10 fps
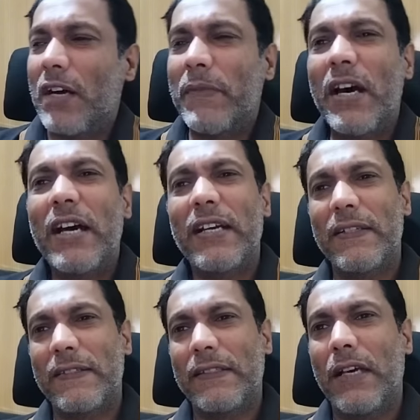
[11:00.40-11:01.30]

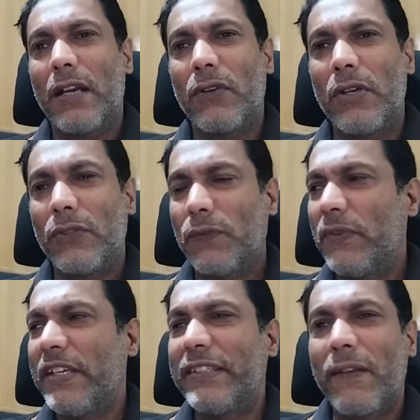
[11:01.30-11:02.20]
Amharas are going to
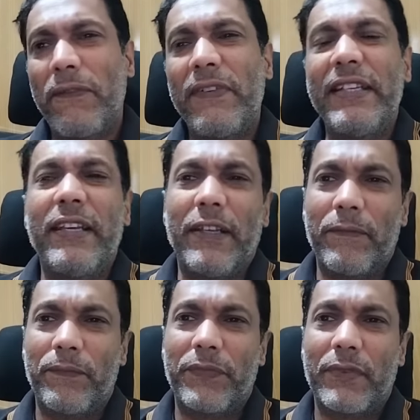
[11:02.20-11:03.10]
flee. They're
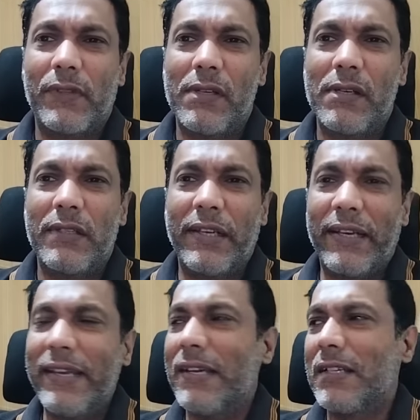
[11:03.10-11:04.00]
fleeing.
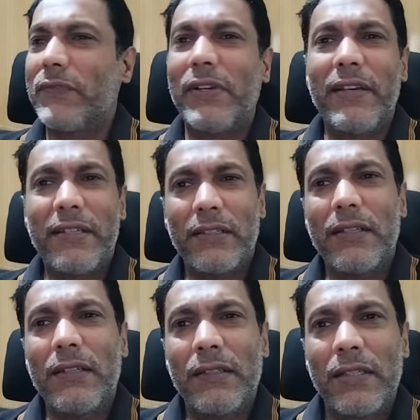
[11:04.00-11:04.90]
Tigrayans will
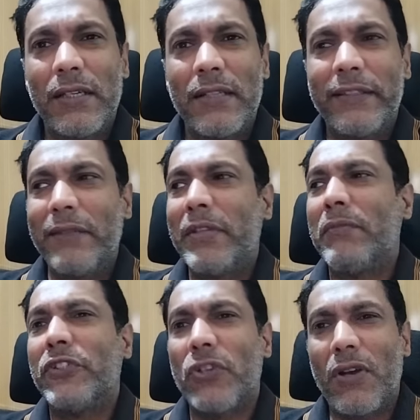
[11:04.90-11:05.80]
return. They'll be
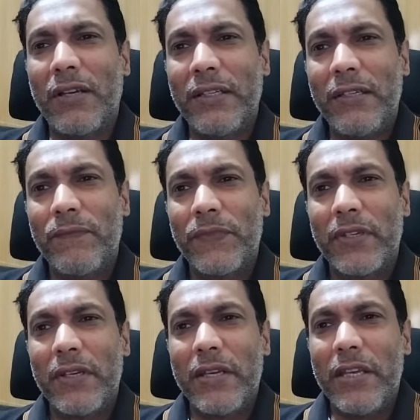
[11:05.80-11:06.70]
in majority.
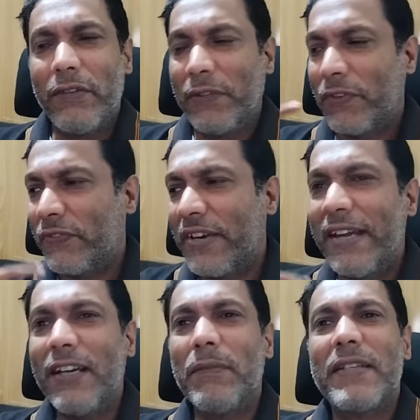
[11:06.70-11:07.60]
Even if
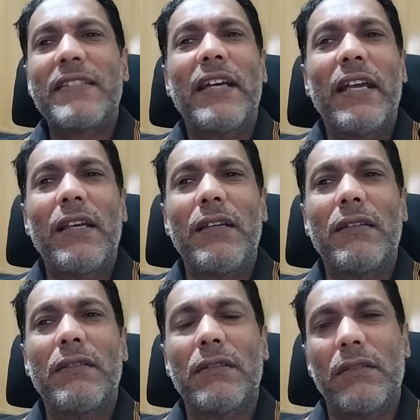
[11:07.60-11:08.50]
referendum is
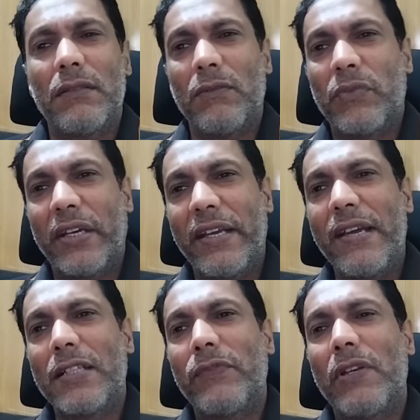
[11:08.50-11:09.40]
held,
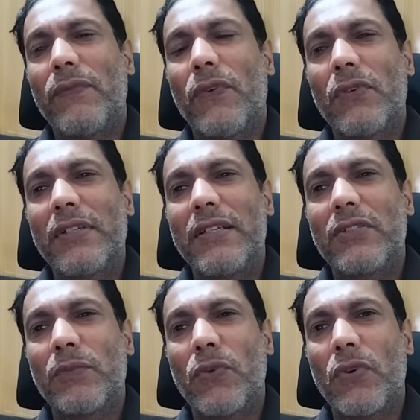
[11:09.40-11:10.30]
Tigrayans will vote
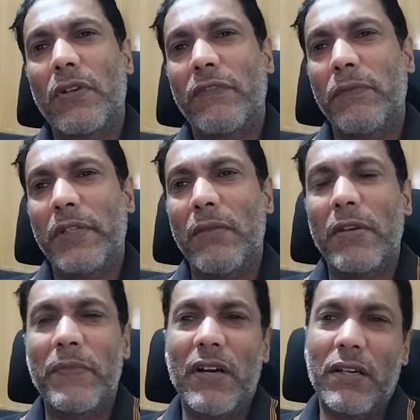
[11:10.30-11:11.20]
in support of
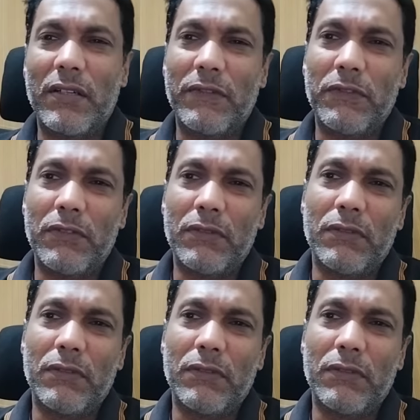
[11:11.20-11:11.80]
becoming part of